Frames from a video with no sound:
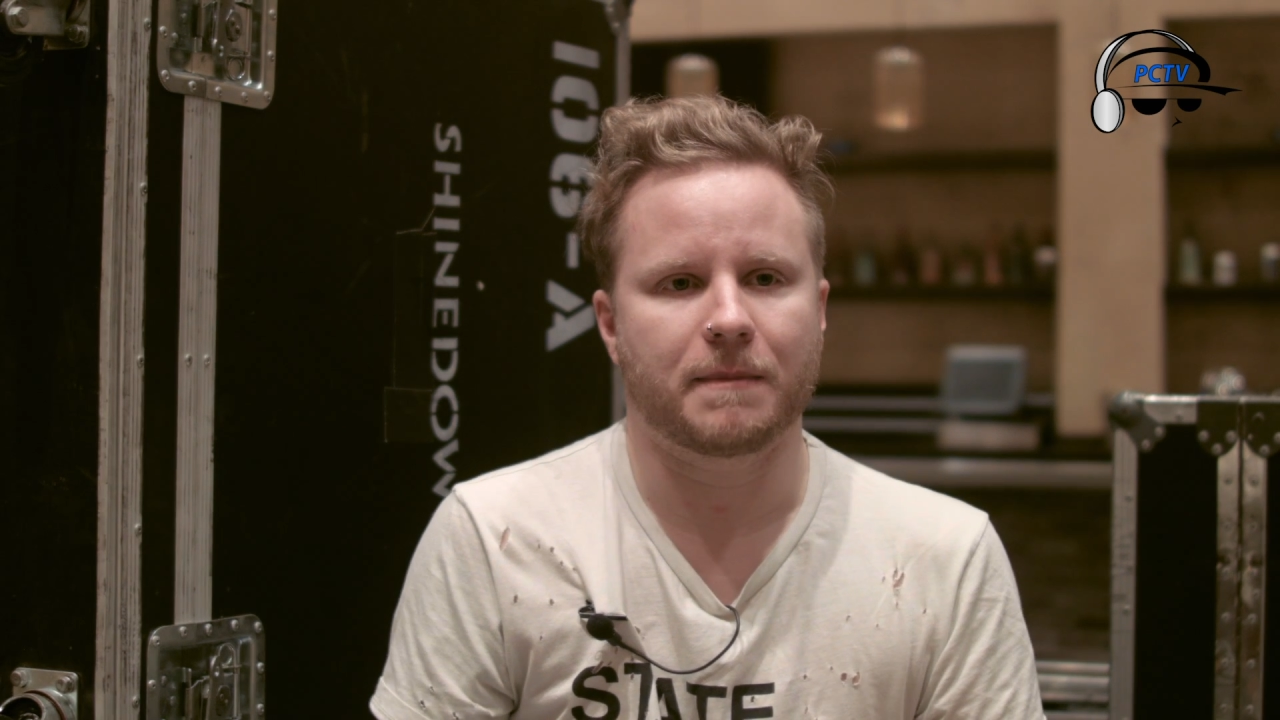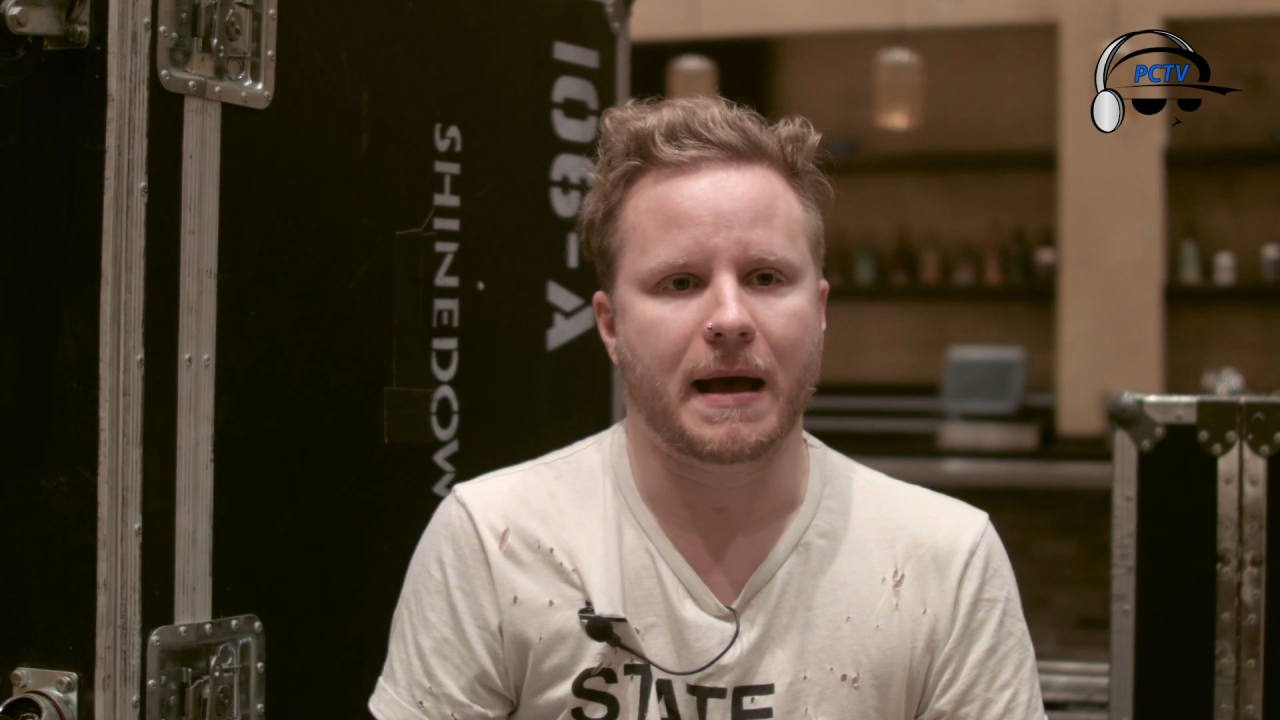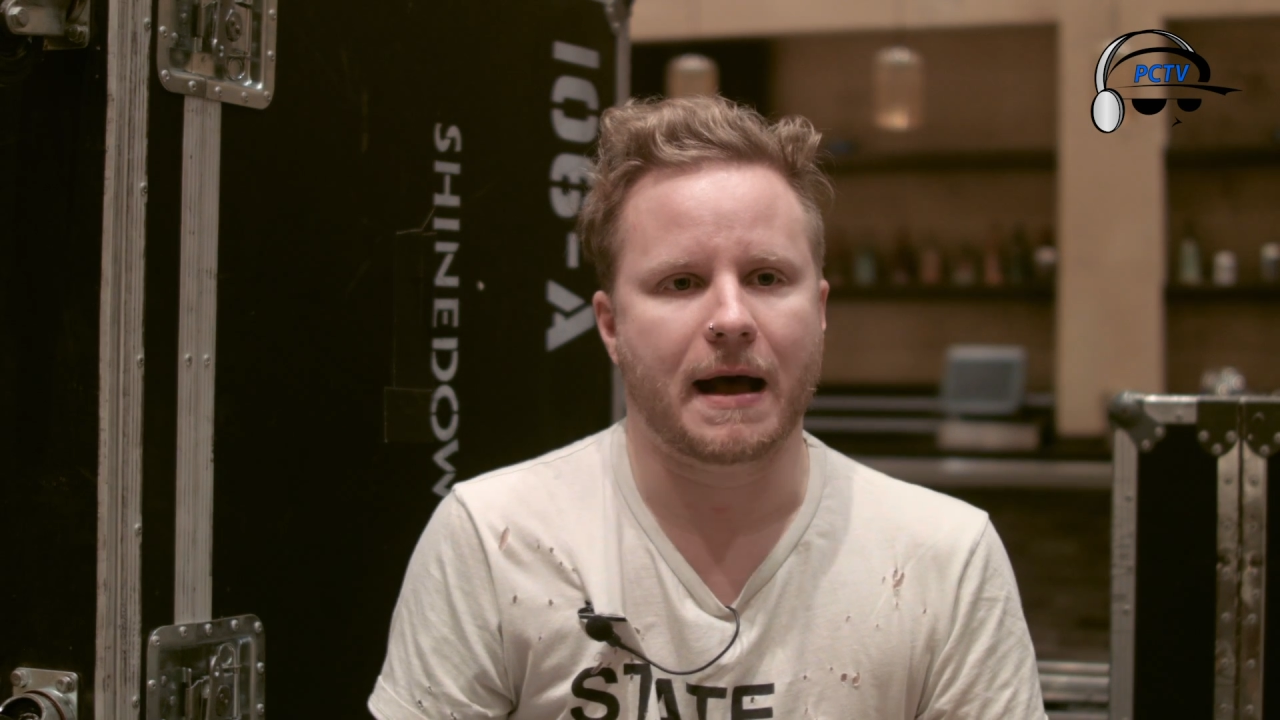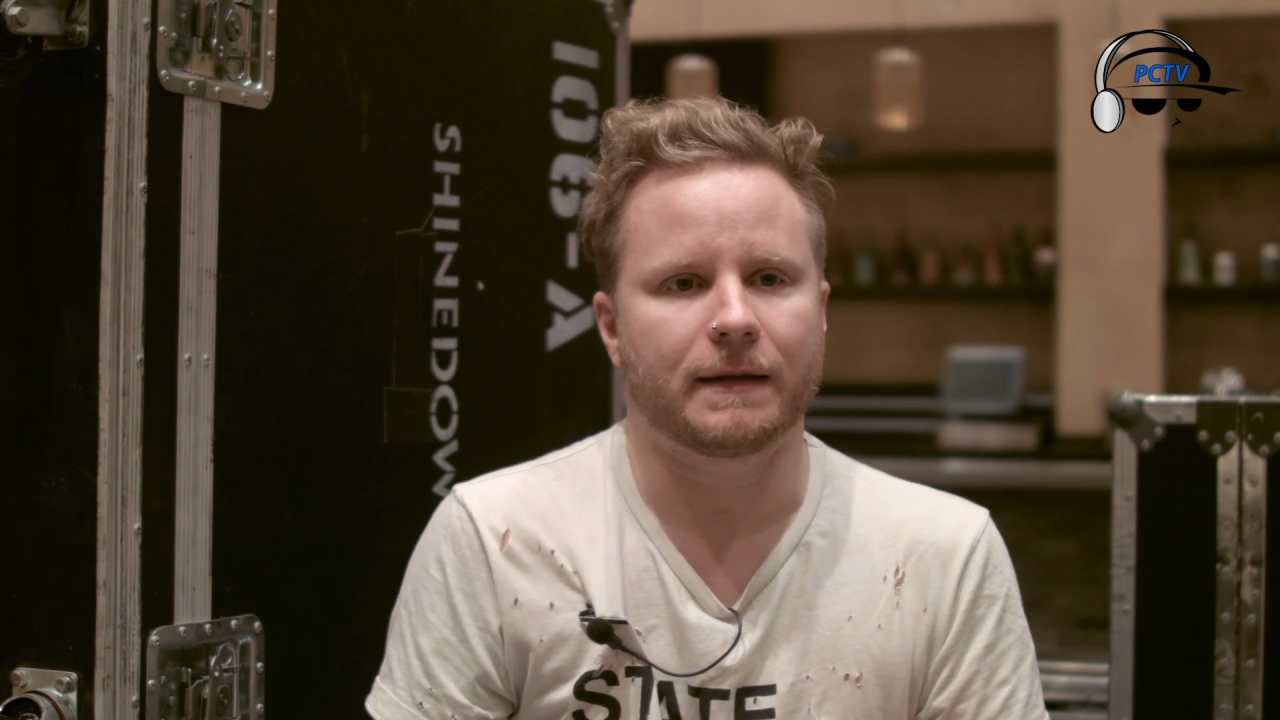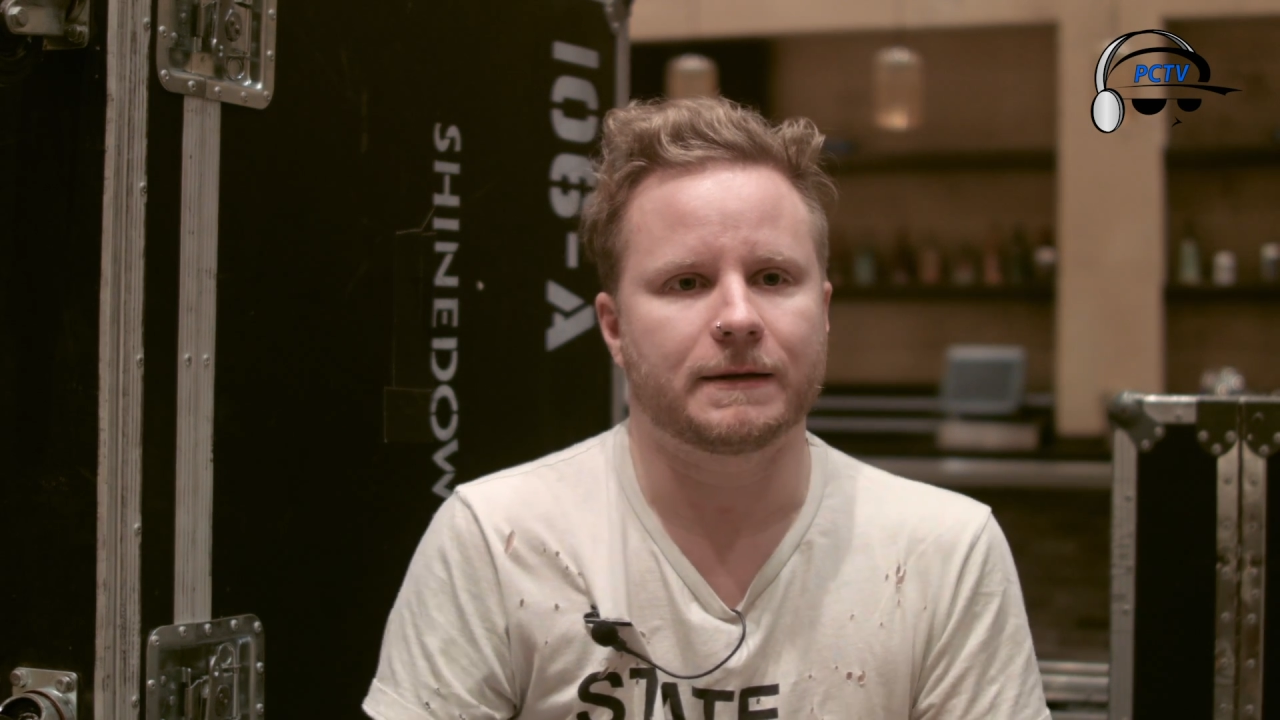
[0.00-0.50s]

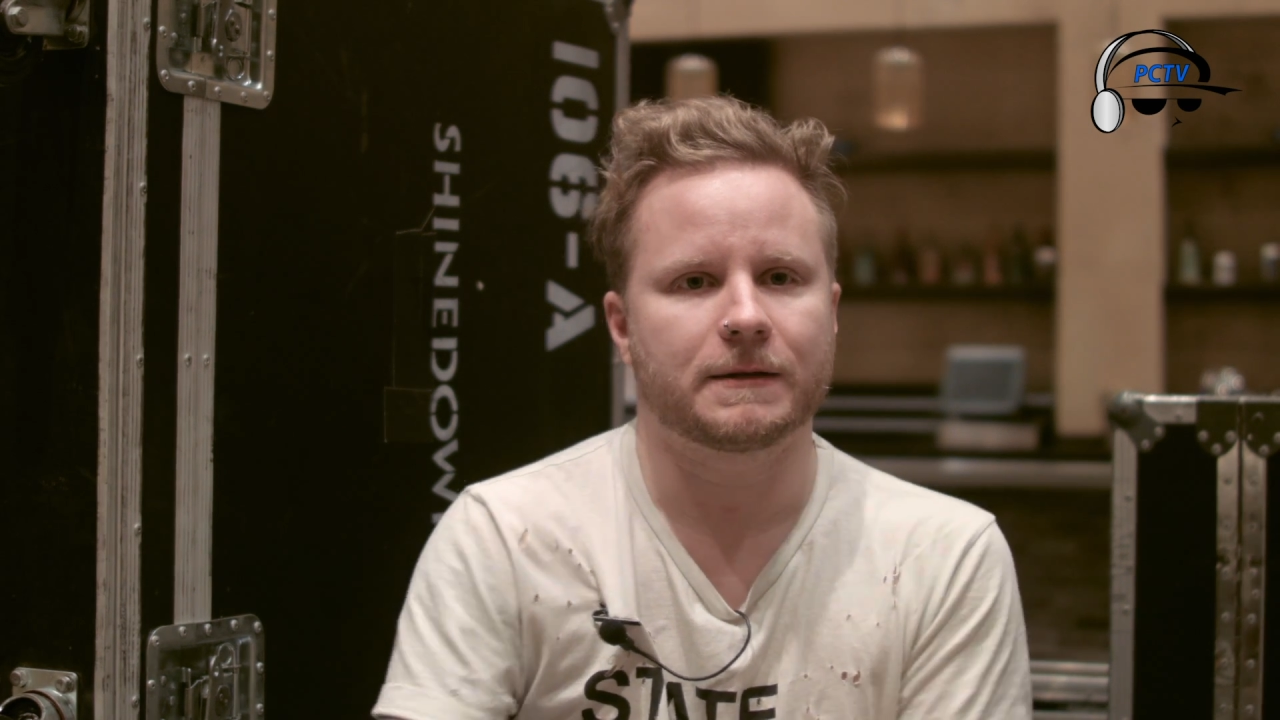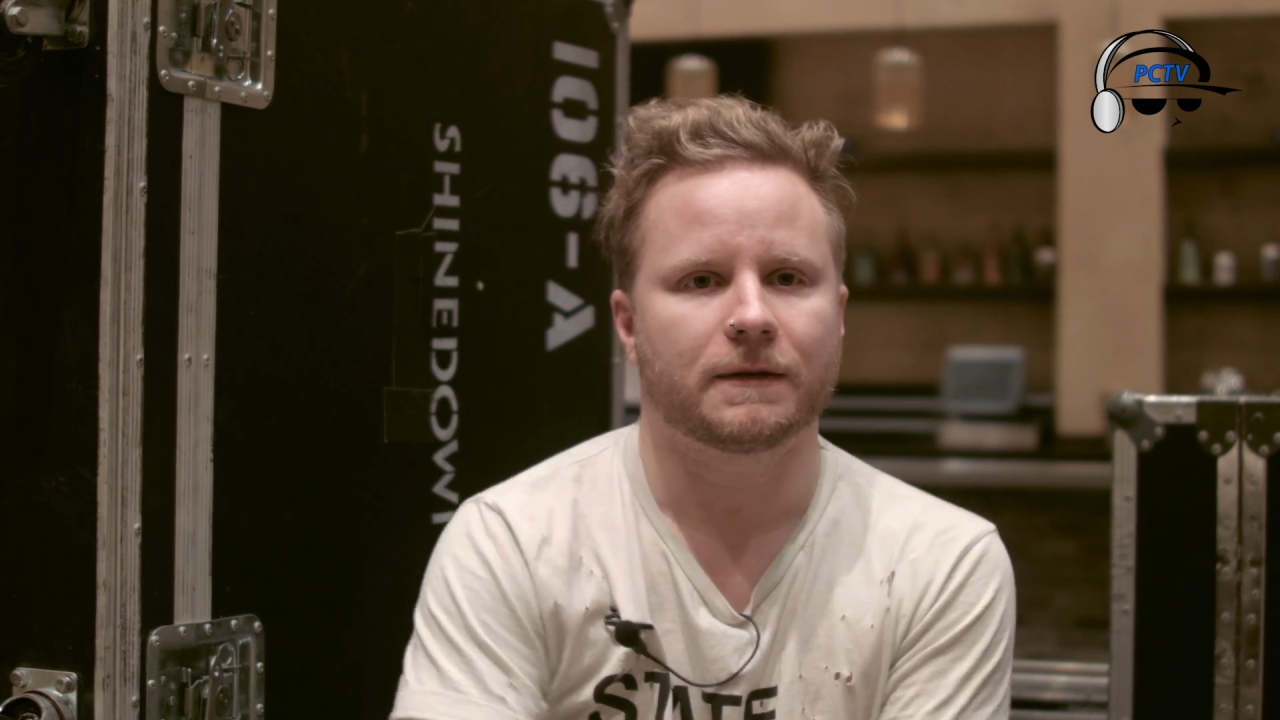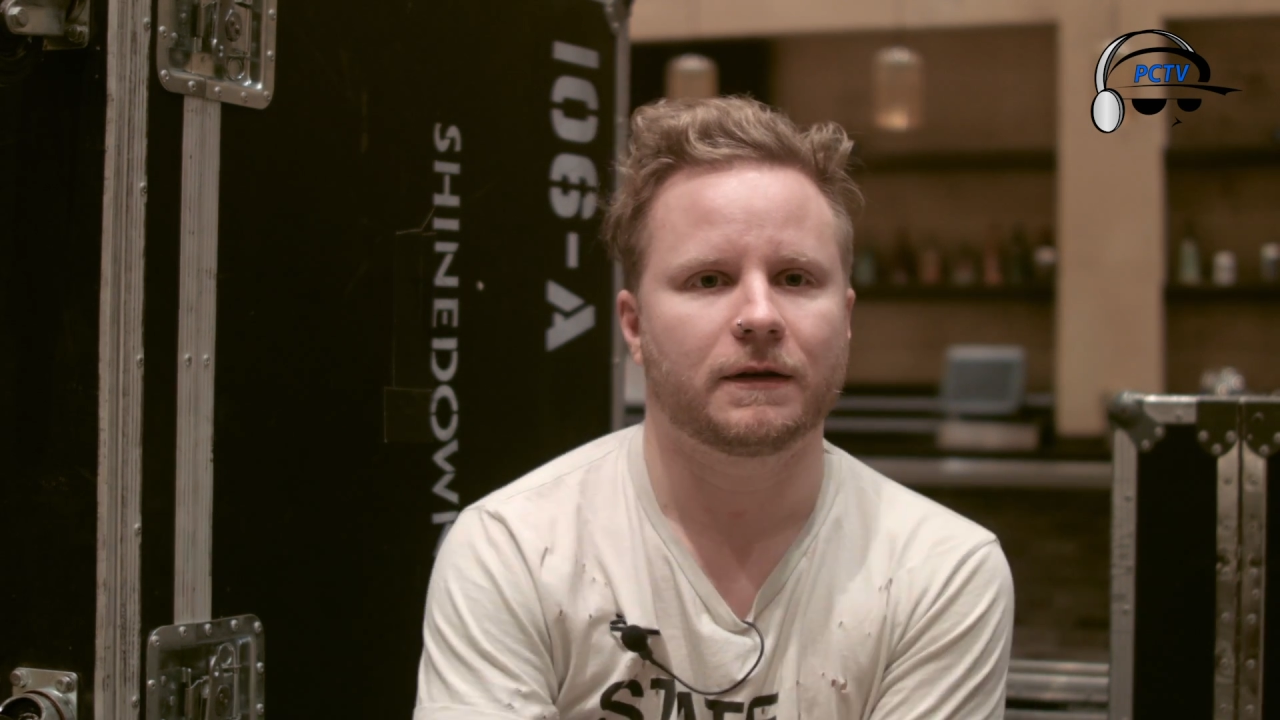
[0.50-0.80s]
ballads.